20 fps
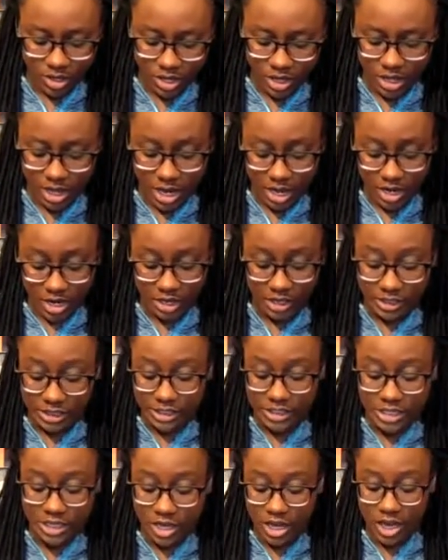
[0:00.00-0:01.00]
Again,
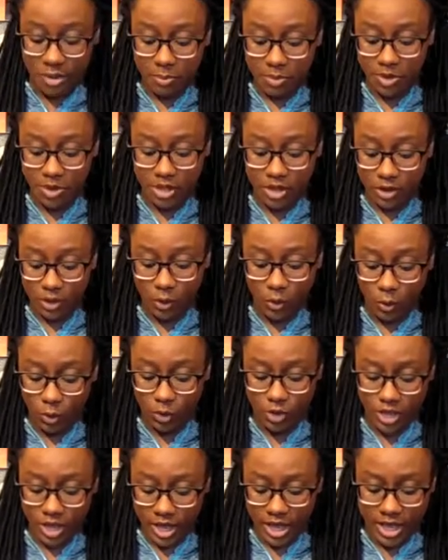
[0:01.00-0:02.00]
did not put a
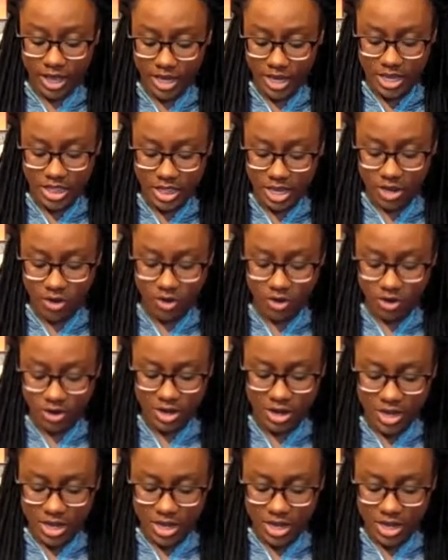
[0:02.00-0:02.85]
whole lot in there,